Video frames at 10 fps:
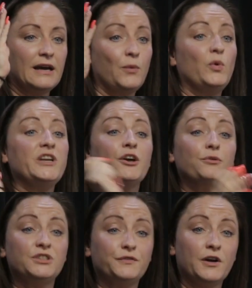and we
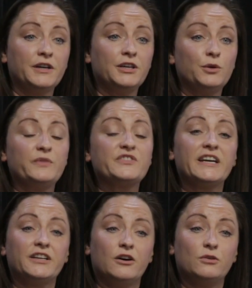notify you, we've
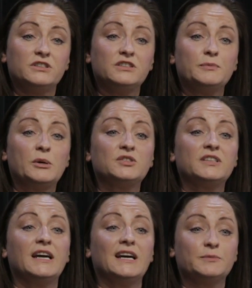taken a holding
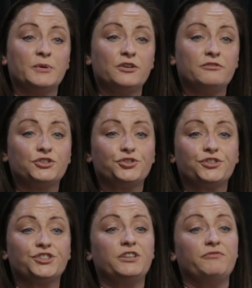deposit as per your
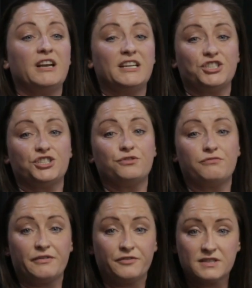instruction in relation to the
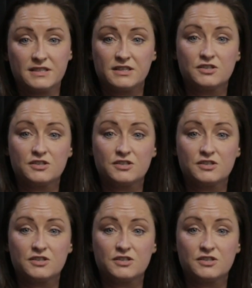referencing